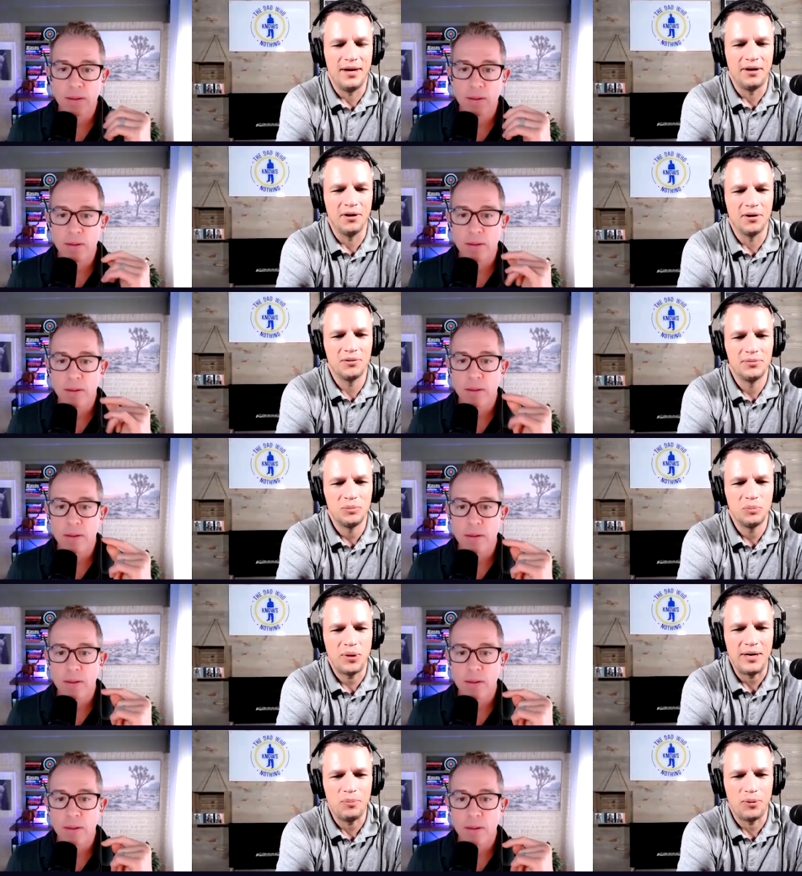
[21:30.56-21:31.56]
Speaker 1: their
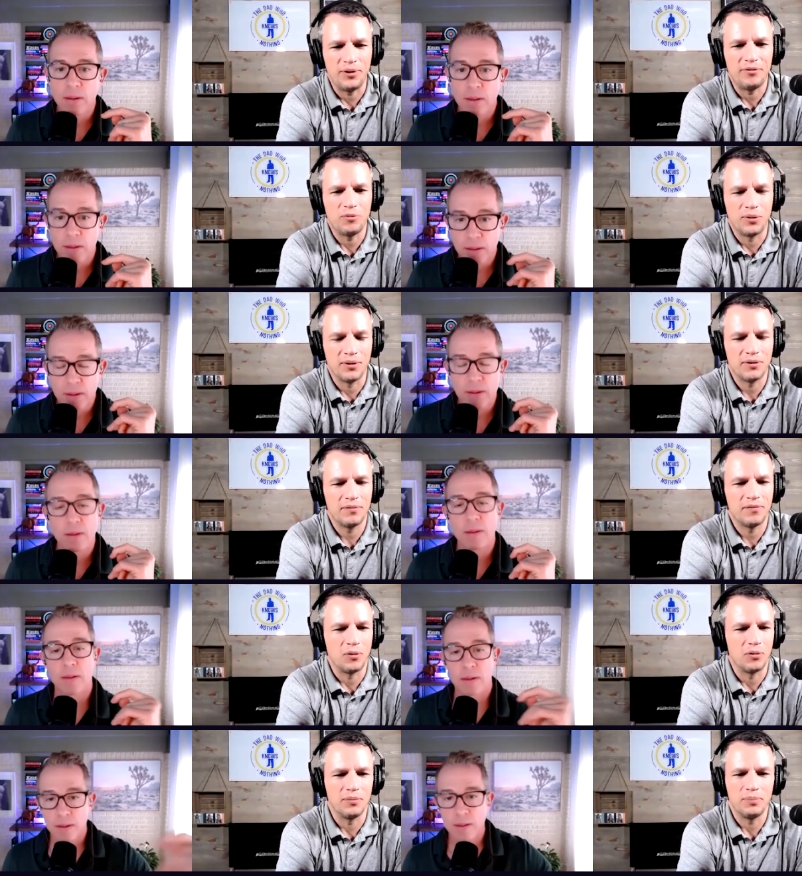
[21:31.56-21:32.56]
pain points were
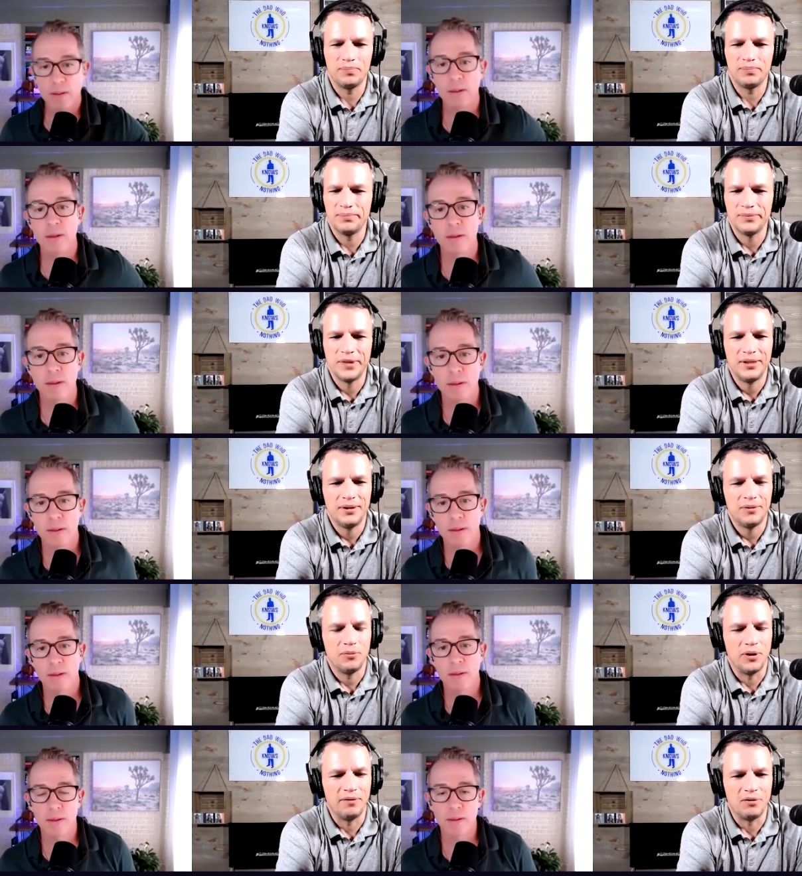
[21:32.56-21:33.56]
for
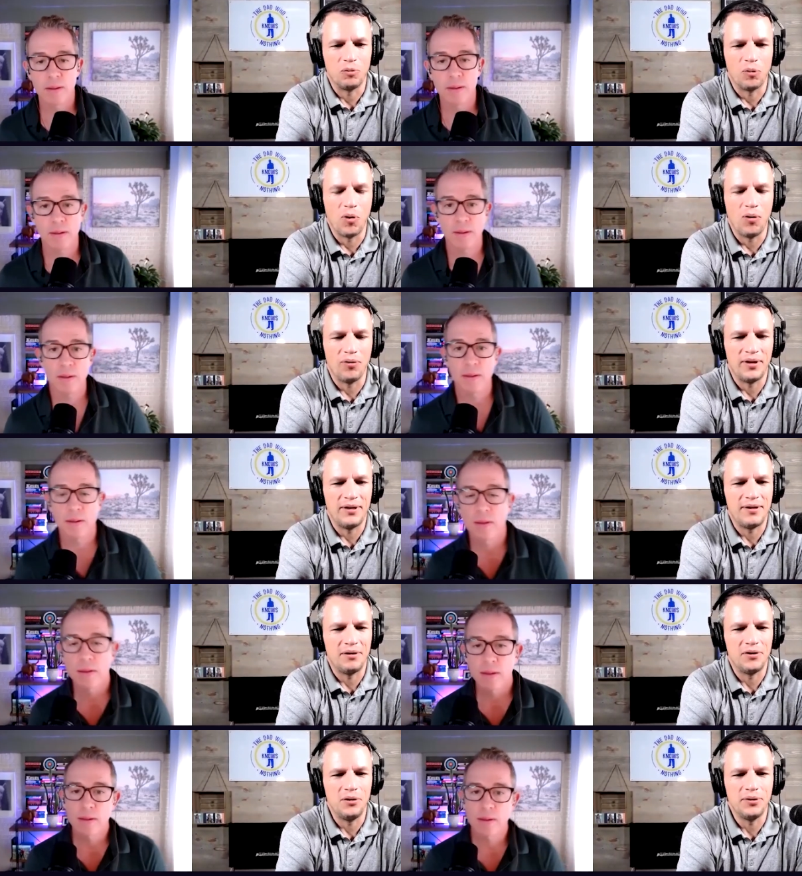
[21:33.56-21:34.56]
whatever role that
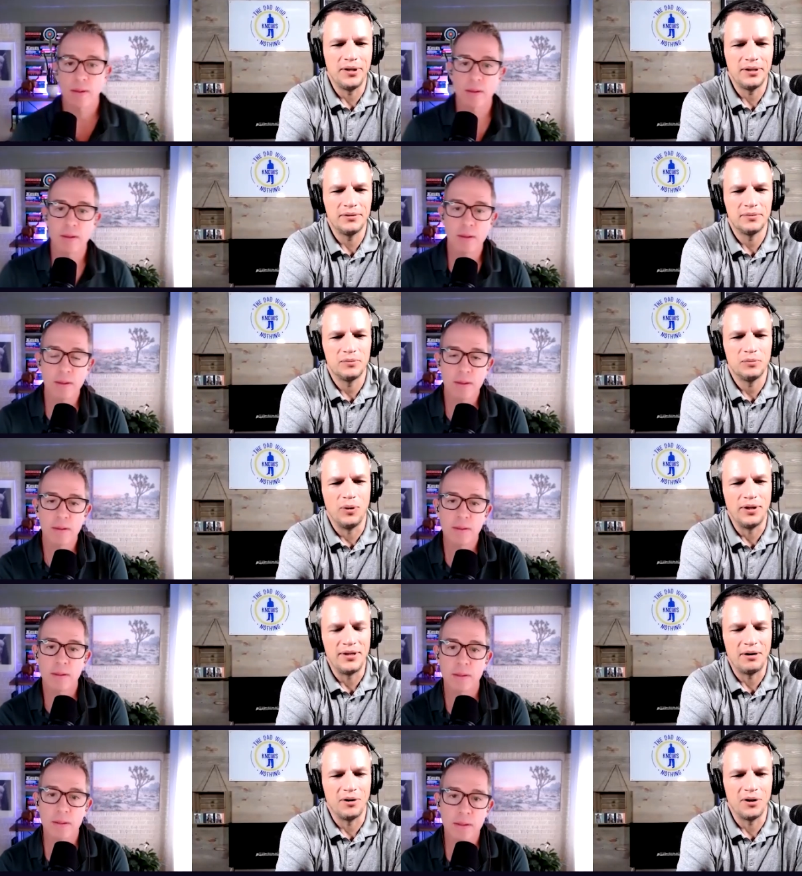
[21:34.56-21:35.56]
they're doing, what
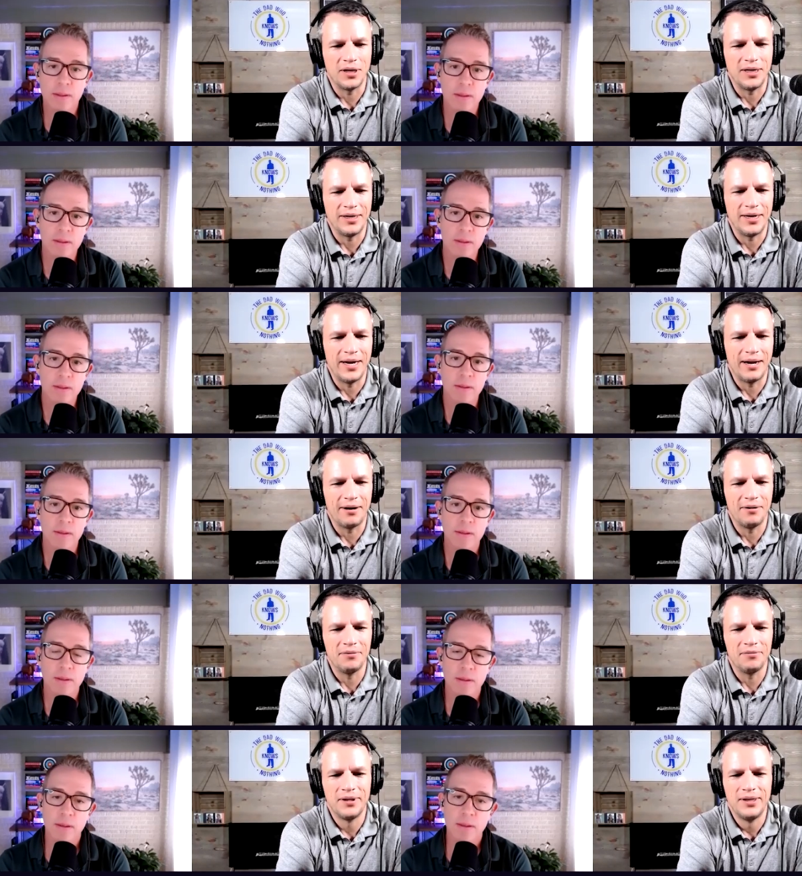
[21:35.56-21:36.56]
they're looking to get out
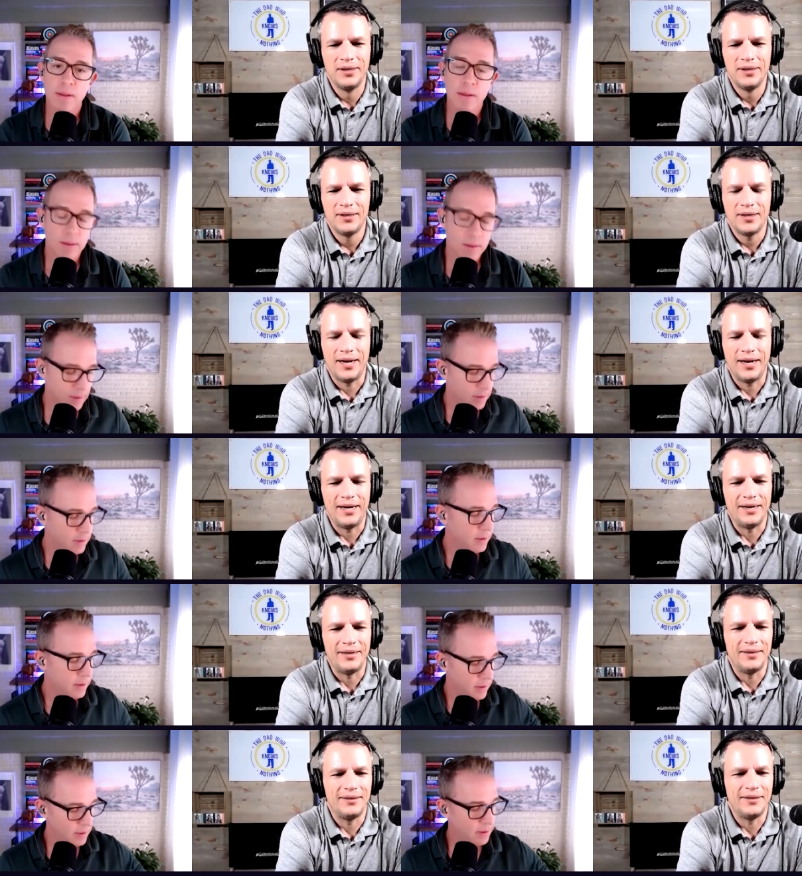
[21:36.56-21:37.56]
of,
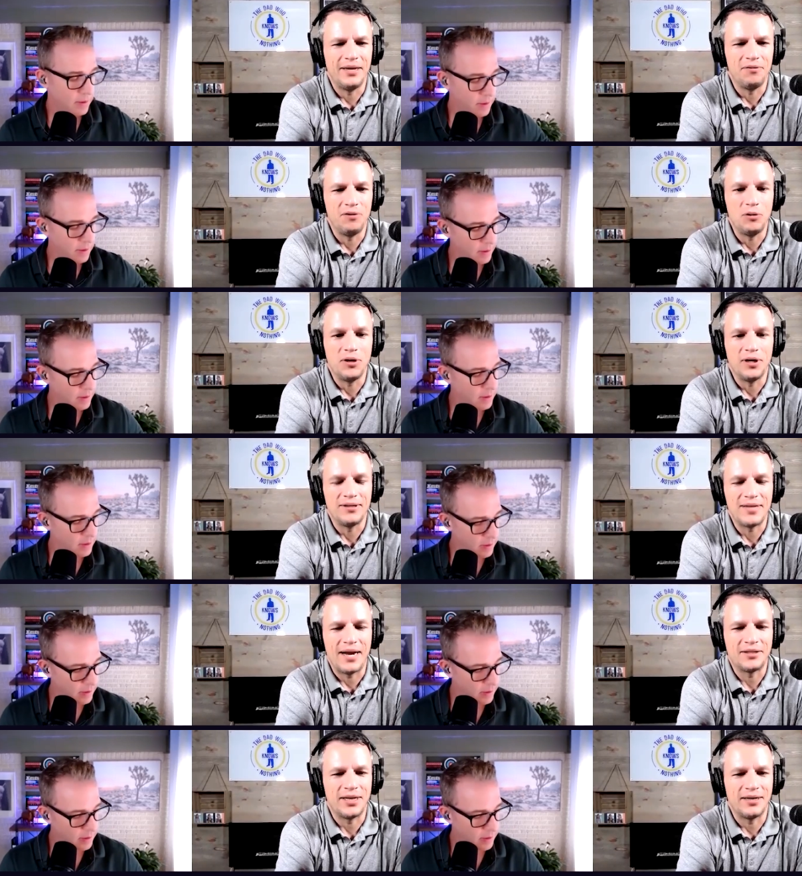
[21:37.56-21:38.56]
and then if you can
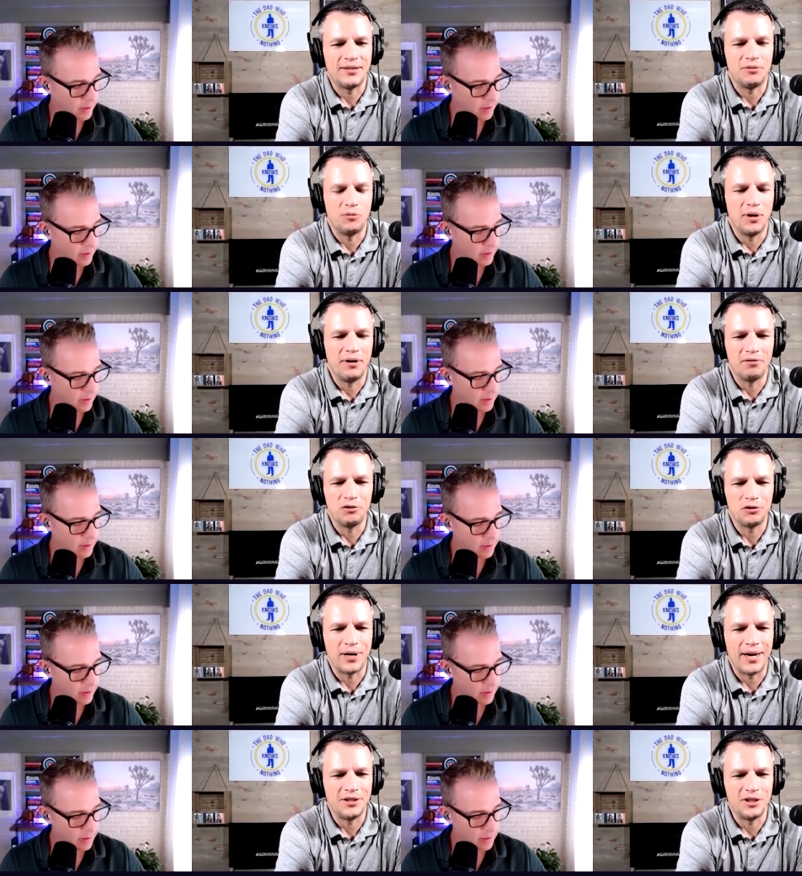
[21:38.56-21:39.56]
attach that to whatever
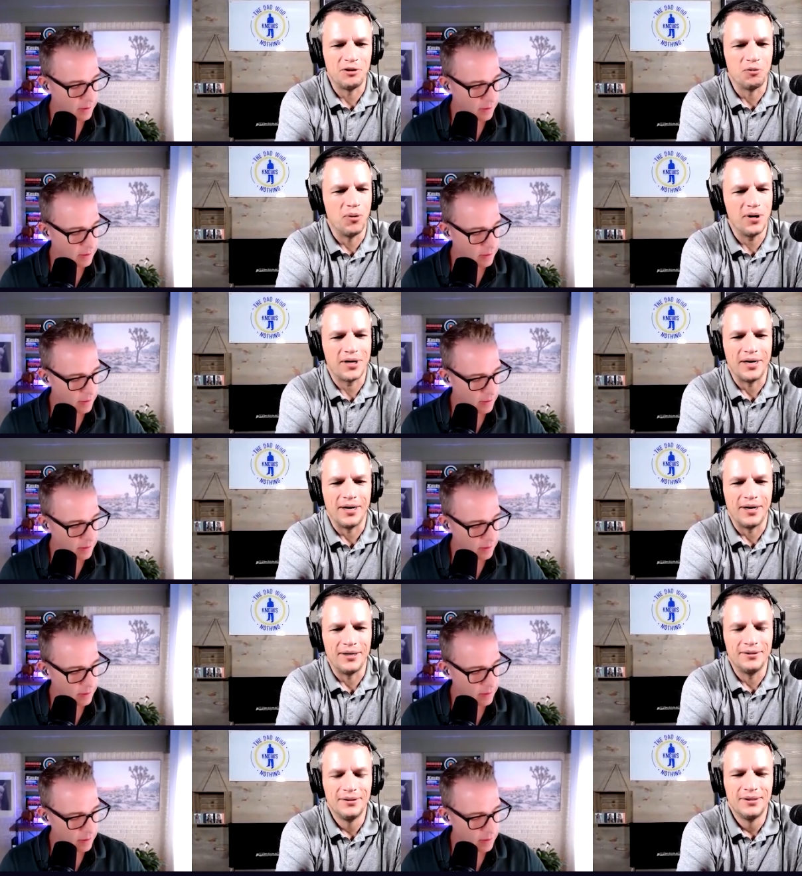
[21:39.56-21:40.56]
strategy you're working
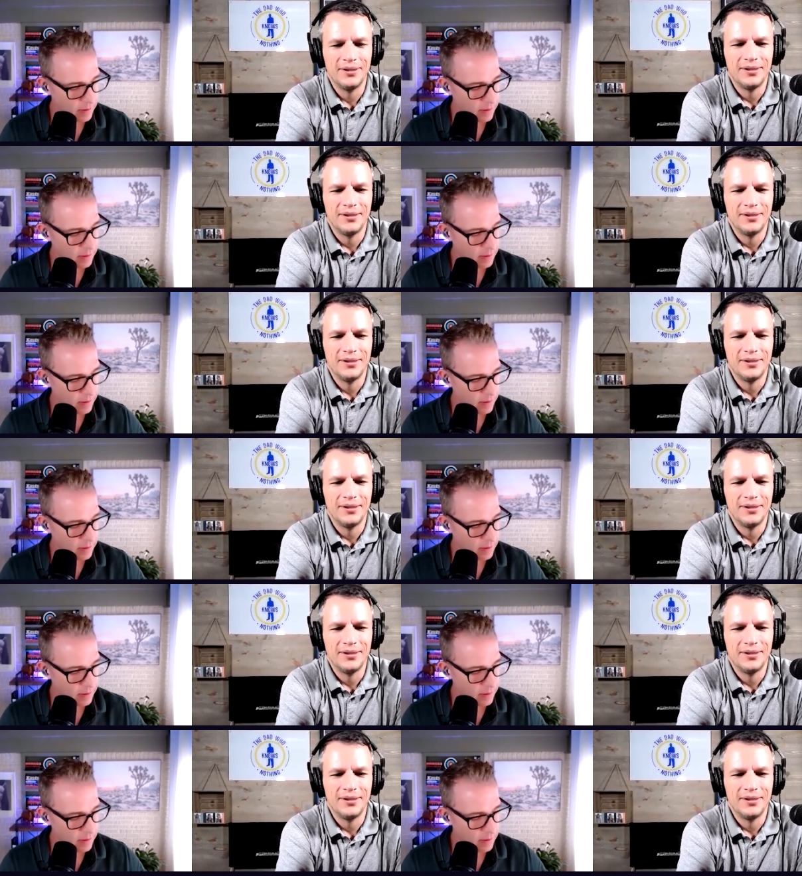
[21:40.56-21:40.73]
on,